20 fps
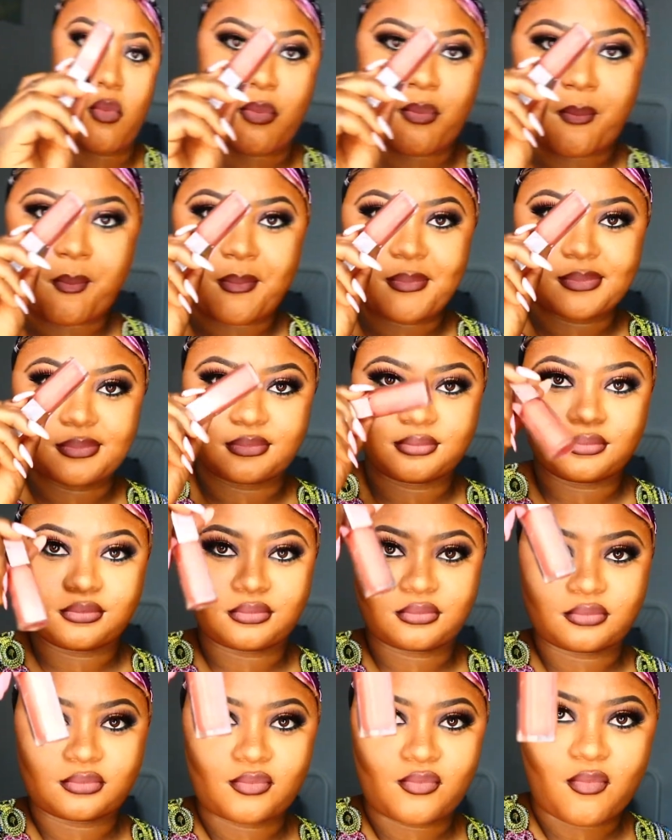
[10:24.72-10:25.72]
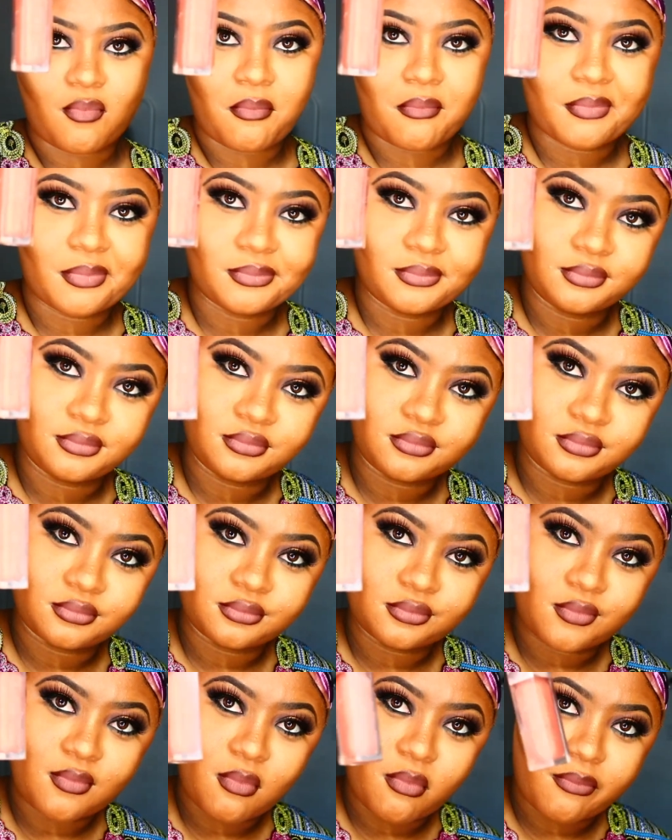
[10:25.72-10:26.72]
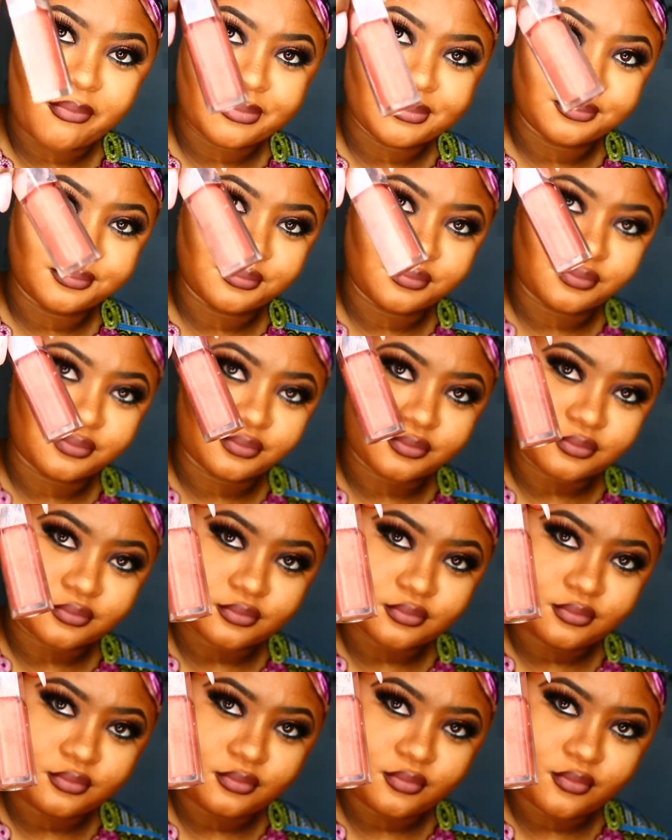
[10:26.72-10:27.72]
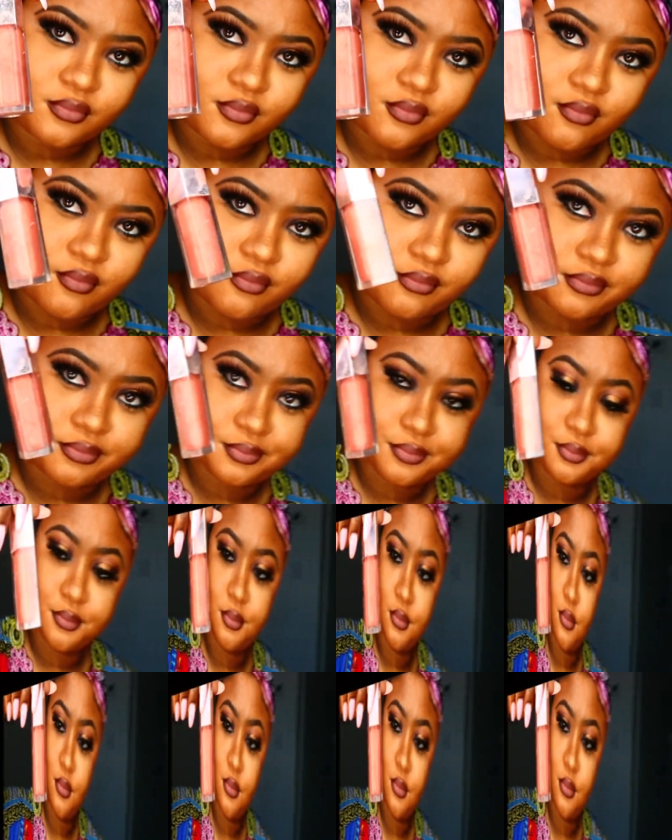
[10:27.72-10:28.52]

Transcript: And of course, for the culture, I'm going to take my Fenty Beauty lip gloss and go